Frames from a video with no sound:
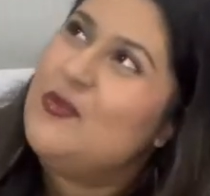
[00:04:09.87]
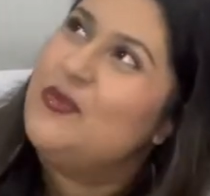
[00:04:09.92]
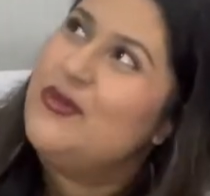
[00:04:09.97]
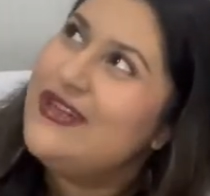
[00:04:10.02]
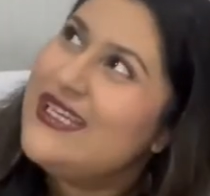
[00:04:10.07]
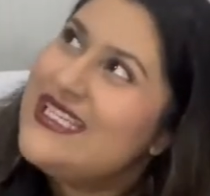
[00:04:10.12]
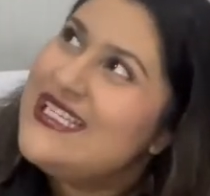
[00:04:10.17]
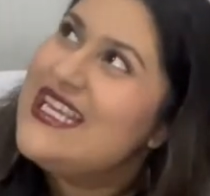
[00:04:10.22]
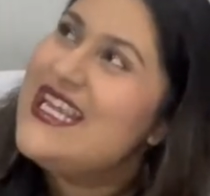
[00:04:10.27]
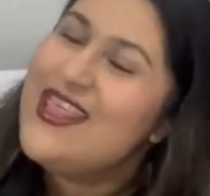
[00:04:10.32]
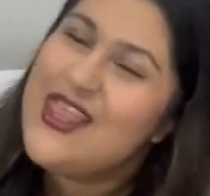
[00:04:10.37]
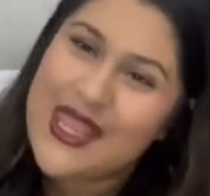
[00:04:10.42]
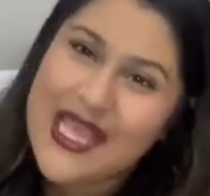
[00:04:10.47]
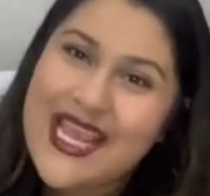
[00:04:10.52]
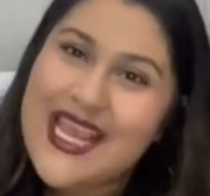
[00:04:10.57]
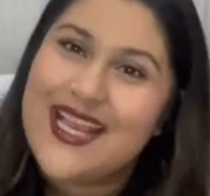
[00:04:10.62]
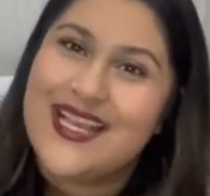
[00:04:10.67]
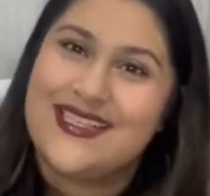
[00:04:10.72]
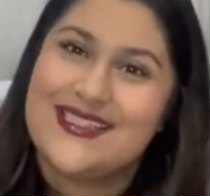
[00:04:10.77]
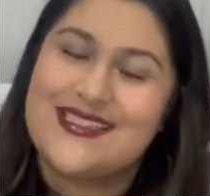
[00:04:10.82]
pretty
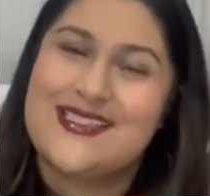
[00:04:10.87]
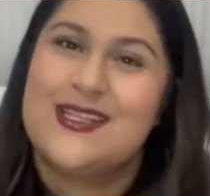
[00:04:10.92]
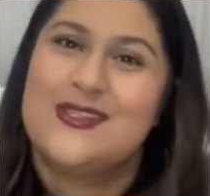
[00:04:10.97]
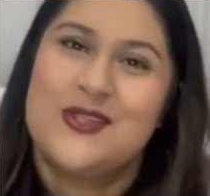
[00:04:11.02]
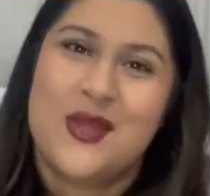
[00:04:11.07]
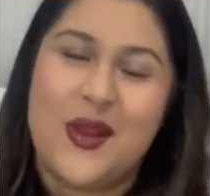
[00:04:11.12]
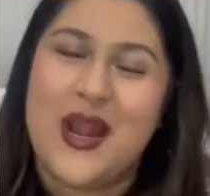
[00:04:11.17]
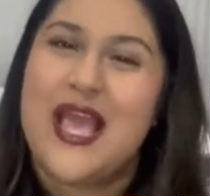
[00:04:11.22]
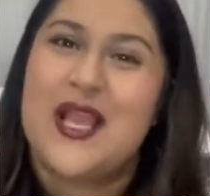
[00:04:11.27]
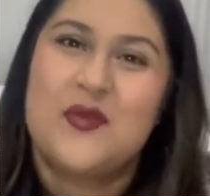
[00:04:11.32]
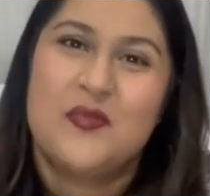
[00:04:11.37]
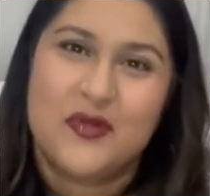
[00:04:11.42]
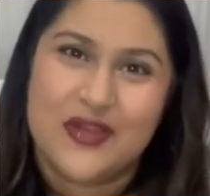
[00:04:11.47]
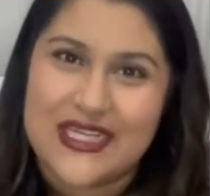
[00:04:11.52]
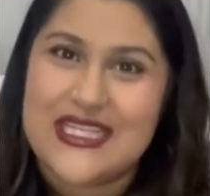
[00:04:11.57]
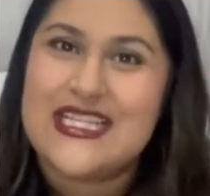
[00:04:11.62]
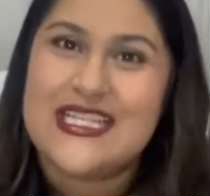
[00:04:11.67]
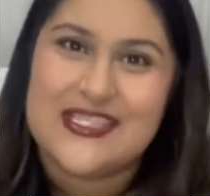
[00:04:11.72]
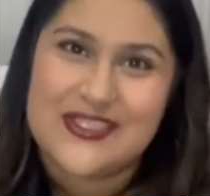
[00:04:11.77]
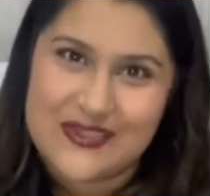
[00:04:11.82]
things. So like
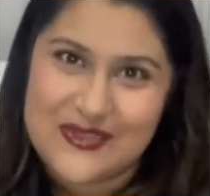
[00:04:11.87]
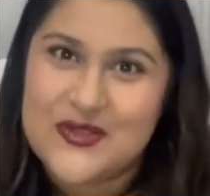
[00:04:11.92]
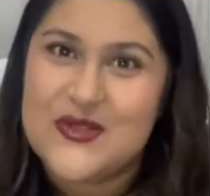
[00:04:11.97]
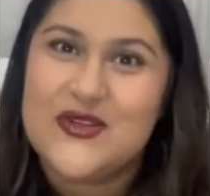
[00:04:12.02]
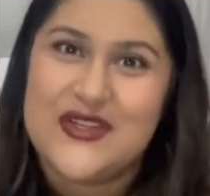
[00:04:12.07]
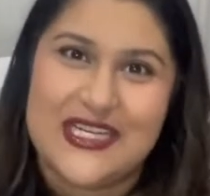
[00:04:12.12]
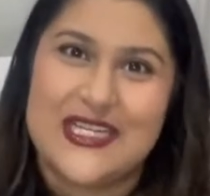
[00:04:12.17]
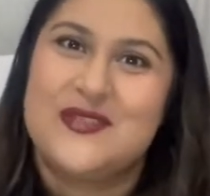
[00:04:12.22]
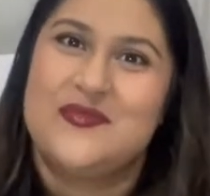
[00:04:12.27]
pretty storage